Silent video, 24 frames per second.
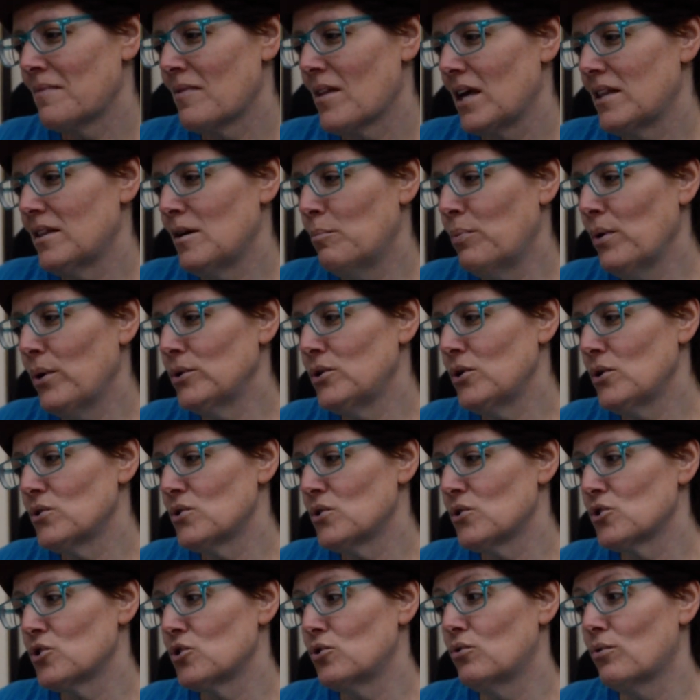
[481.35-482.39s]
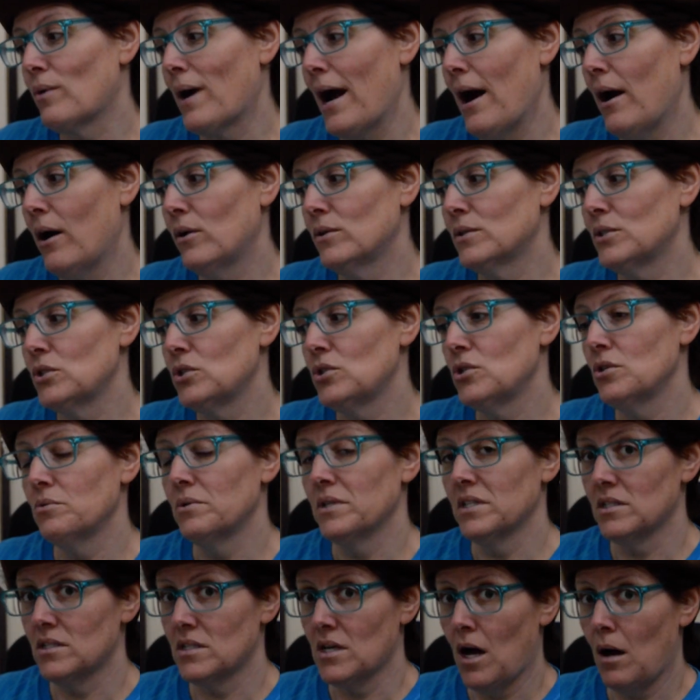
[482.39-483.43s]
The bulldozers growled to a
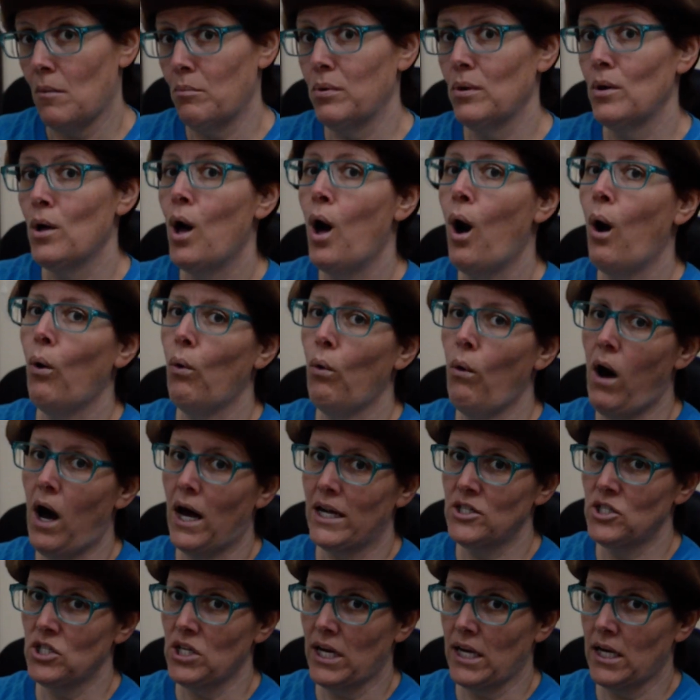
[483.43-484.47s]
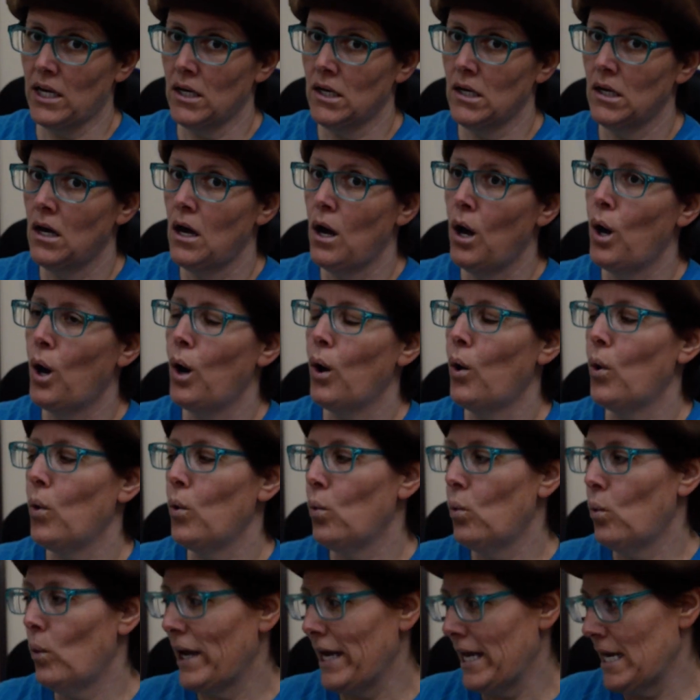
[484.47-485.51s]
stop, watching,
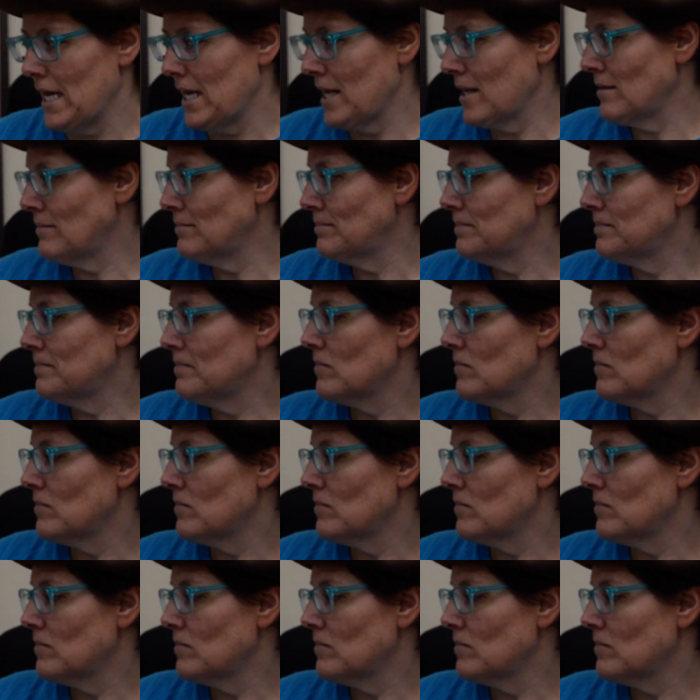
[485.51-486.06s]
waiting.